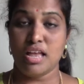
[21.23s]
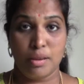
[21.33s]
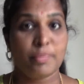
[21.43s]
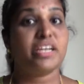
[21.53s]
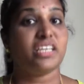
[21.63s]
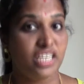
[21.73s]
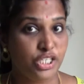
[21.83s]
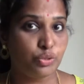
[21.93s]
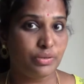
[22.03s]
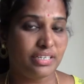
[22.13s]
but
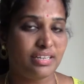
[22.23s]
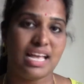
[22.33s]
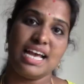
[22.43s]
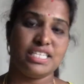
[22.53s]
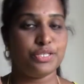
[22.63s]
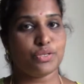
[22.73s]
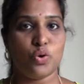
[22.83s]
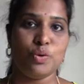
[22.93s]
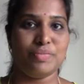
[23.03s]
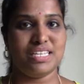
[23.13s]
each one has its
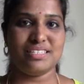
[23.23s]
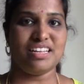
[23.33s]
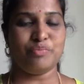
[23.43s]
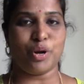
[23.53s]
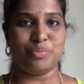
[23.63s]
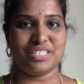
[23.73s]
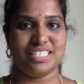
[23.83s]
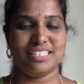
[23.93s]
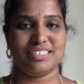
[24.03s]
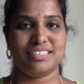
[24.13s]
own medicinal property.